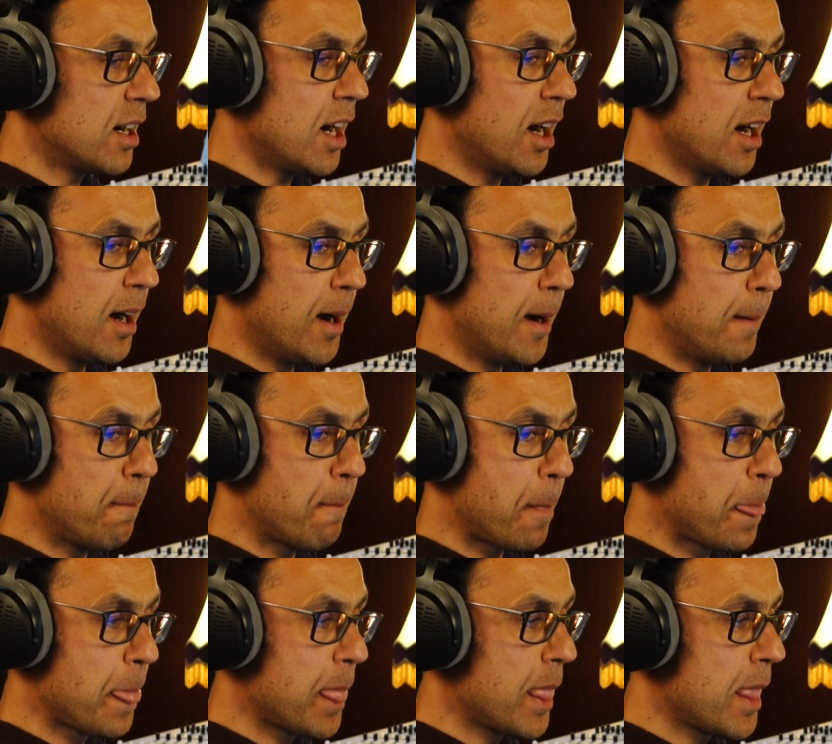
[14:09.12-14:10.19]

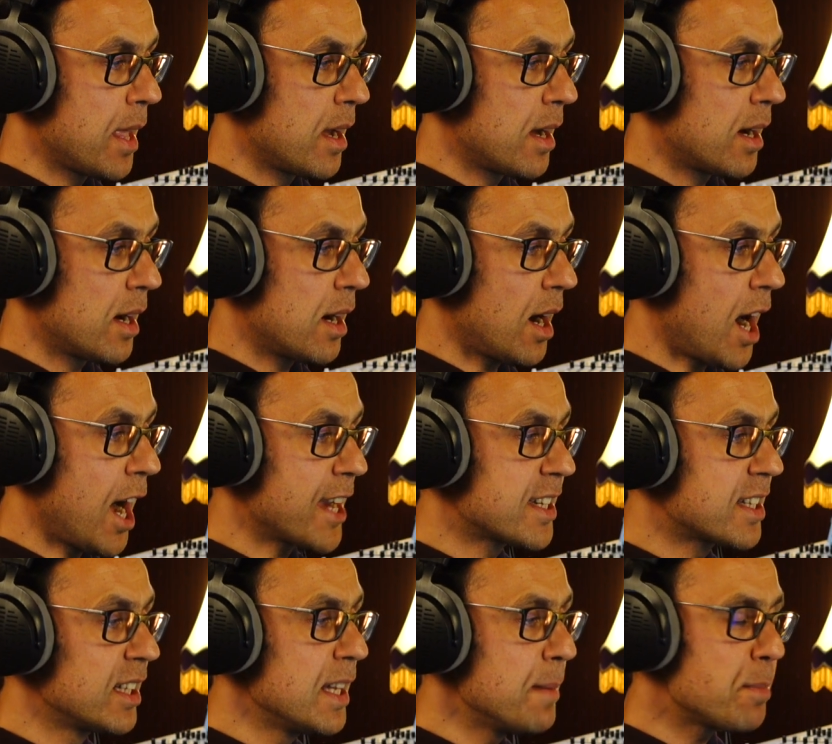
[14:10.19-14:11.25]
I
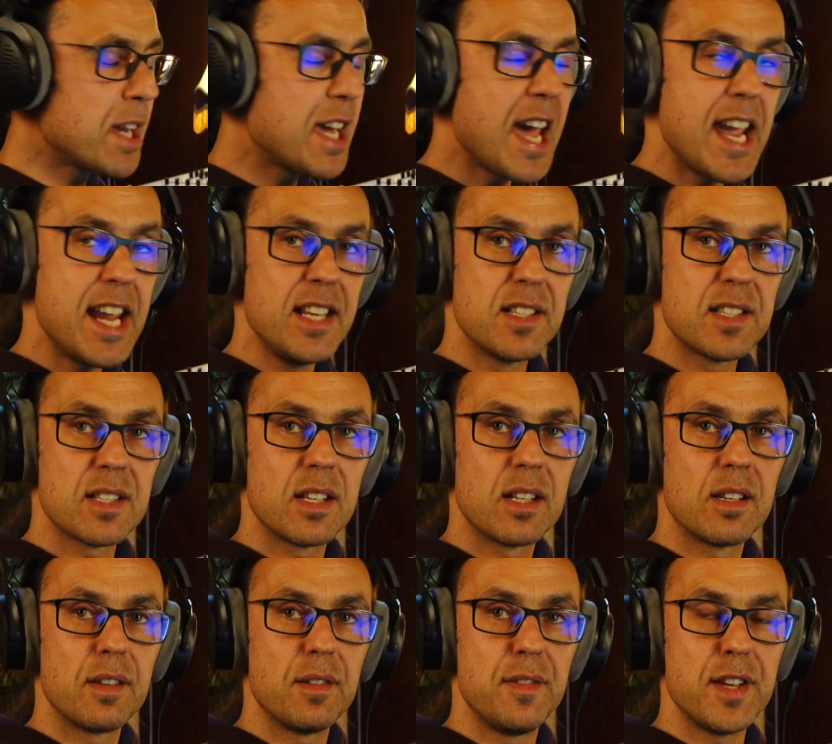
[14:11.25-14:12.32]
clip gained
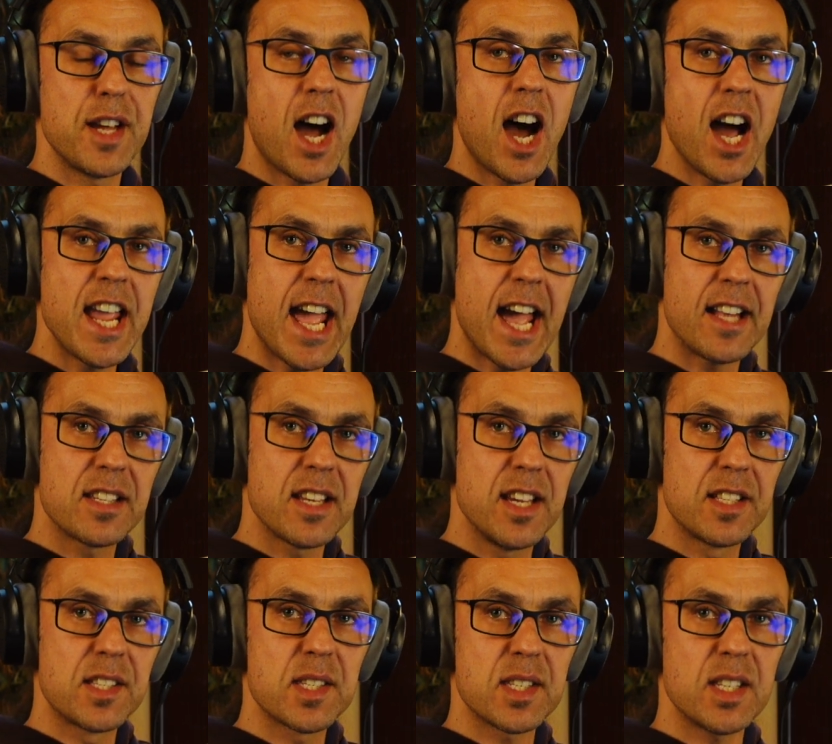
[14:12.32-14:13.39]
the hi-hat
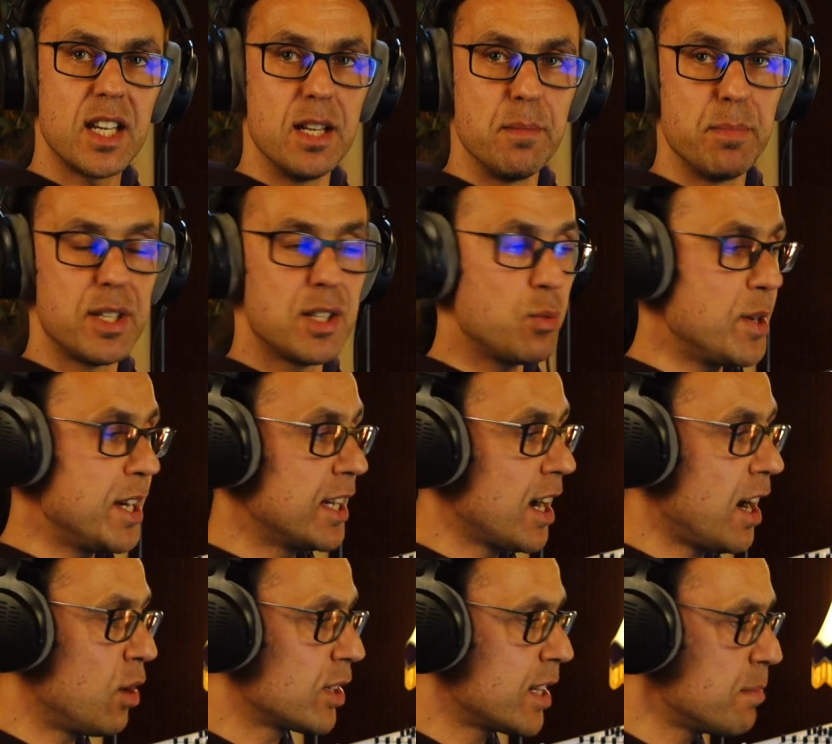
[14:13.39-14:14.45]
hits in between out.